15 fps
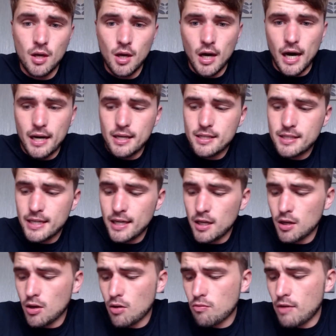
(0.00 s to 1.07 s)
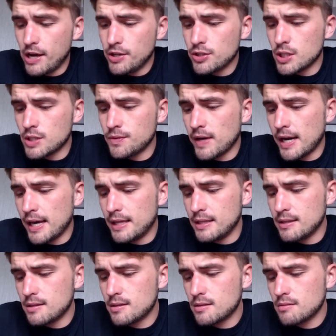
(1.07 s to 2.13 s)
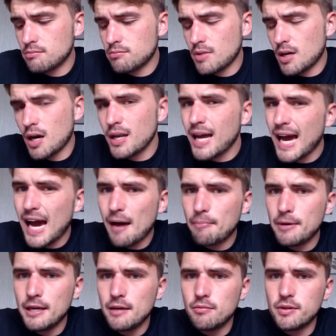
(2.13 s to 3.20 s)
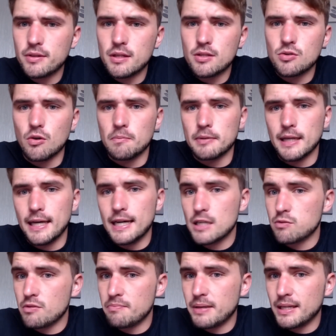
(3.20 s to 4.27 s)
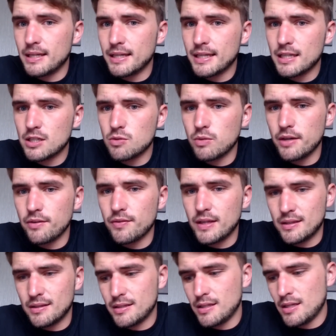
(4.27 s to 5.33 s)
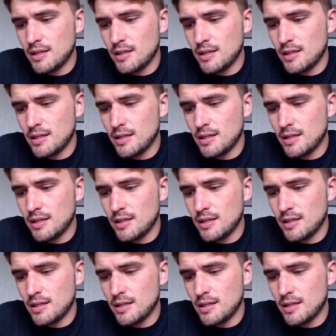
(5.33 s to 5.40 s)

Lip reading: and I see a lot of Rangers fans unhappy with the sort of players we've been linked with. And